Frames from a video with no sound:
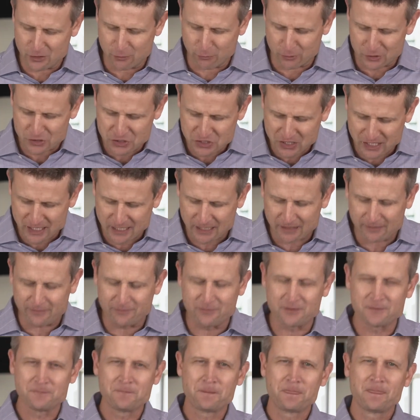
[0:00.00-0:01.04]
You were
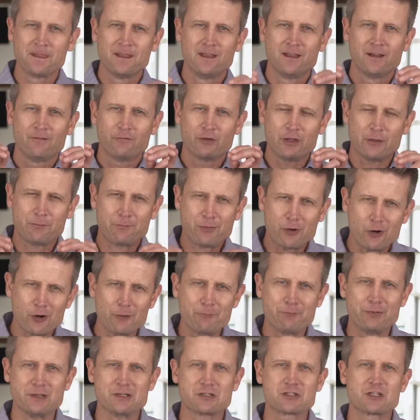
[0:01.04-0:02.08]
saved for the
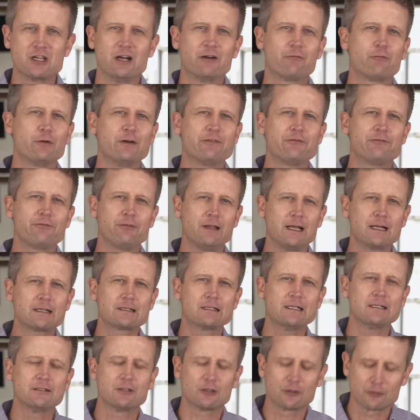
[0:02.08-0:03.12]
purpose of
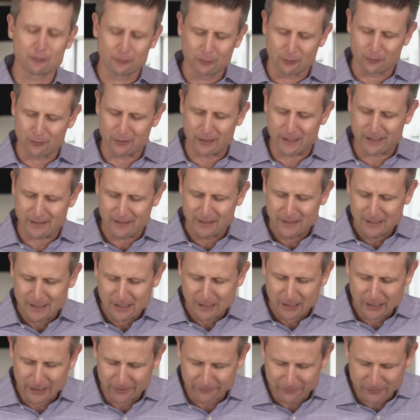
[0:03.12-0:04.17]
reflecting the glory
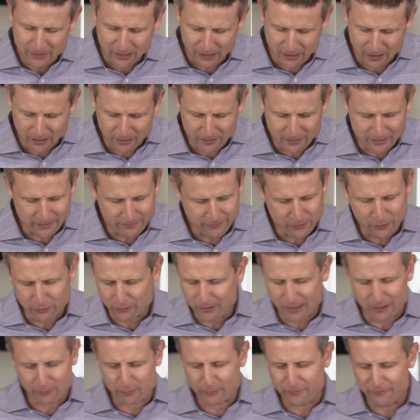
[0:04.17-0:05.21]
of God. And if you
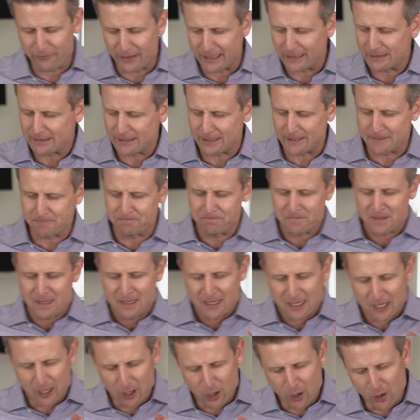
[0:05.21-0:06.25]
are not reflecting
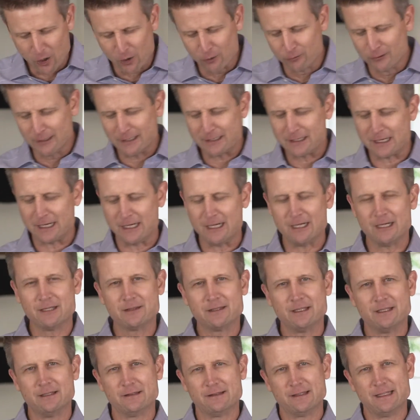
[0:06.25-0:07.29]
a holy
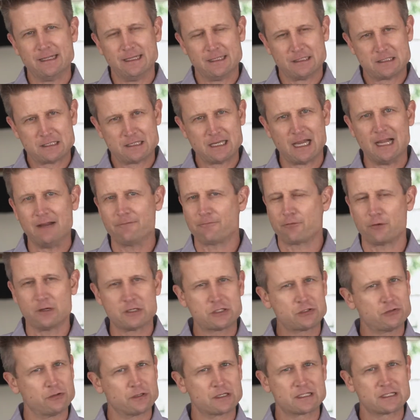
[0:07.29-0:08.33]
God, then, then it's time for
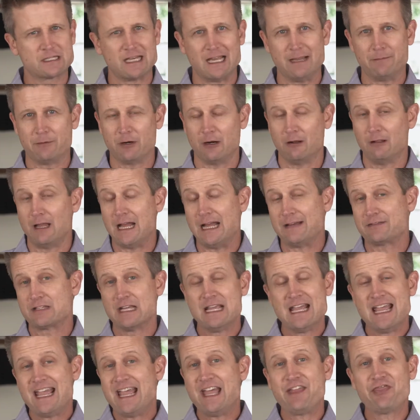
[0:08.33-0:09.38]
us to examine our lives.
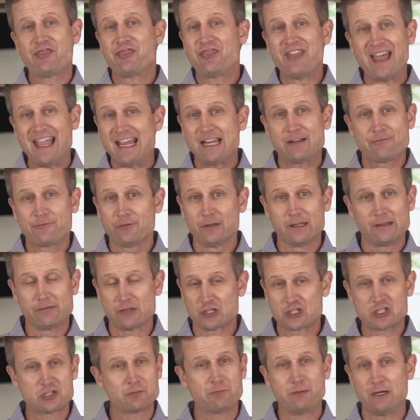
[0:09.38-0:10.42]
And thankfully,
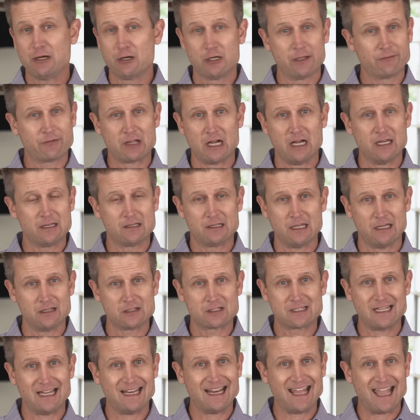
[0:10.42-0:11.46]
the Spirit of God
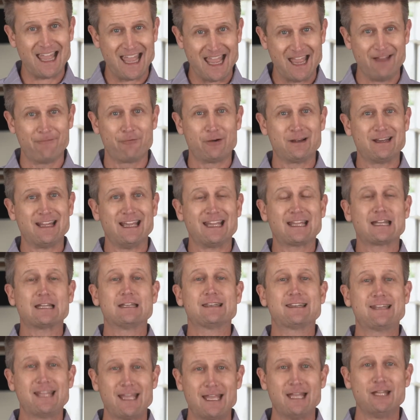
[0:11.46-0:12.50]
does that every day,
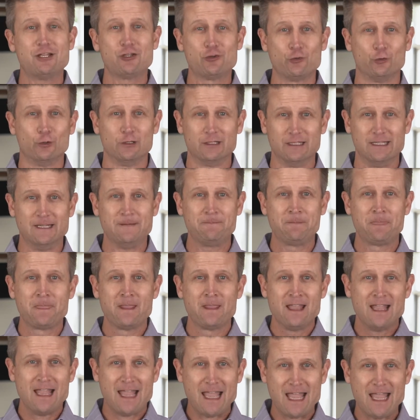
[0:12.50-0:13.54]
continually.
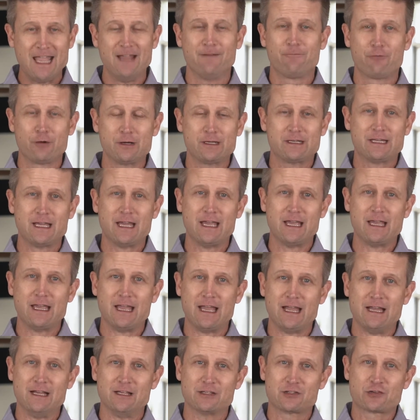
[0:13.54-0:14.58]
Every day,
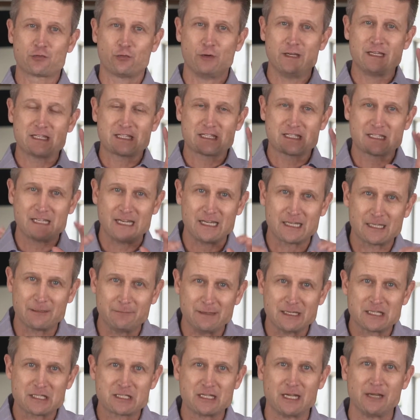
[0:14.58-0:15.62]
as we seek to
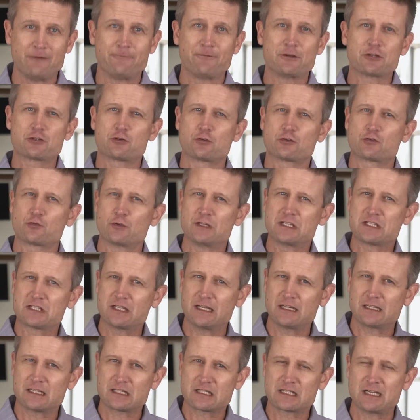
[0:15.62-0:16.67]
be selfish, as we
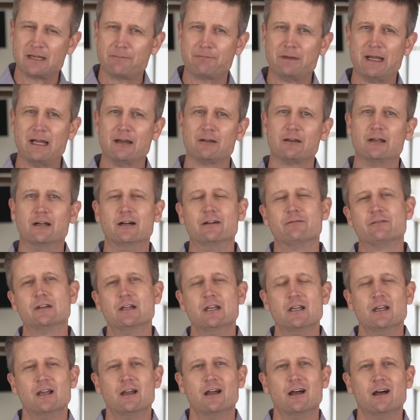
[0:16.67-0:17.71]
seek to step out of
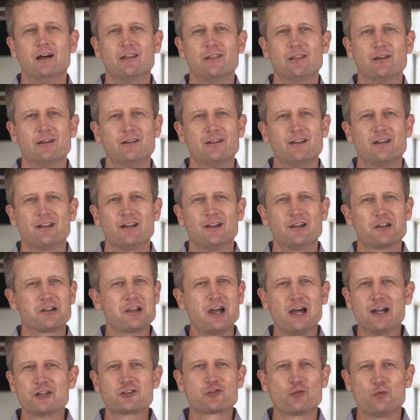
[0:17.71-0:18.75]
uh, the, uh,
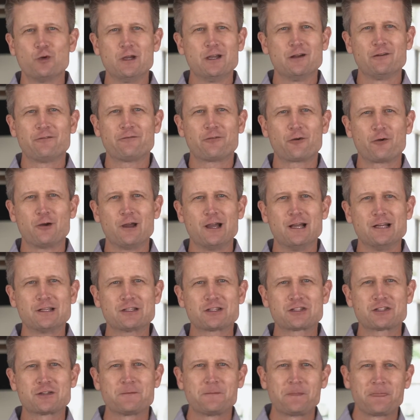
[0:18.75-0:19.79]
God's will for
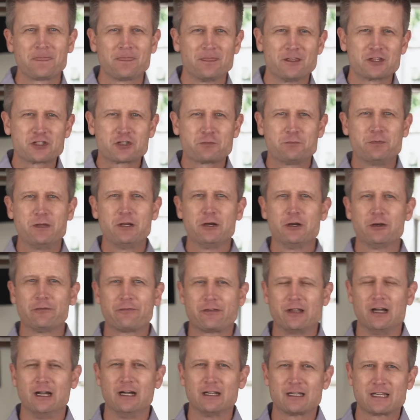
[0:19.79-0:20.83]
us, the Spirit of
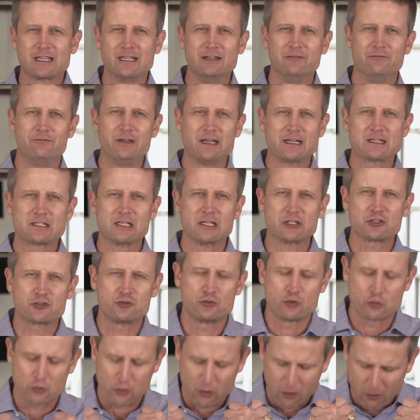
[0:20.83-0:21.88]
God convicts us,
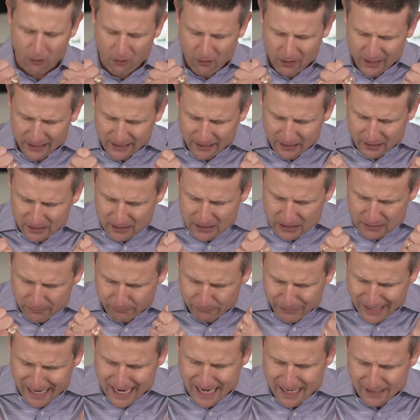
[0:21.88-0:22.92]
drawing us
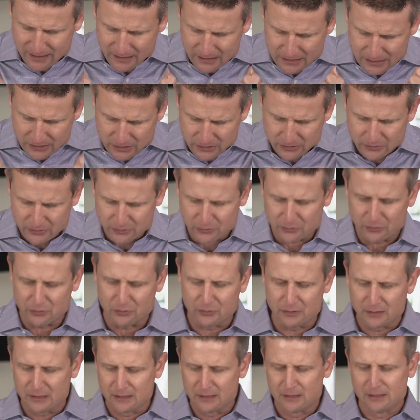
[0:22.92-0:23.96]
back to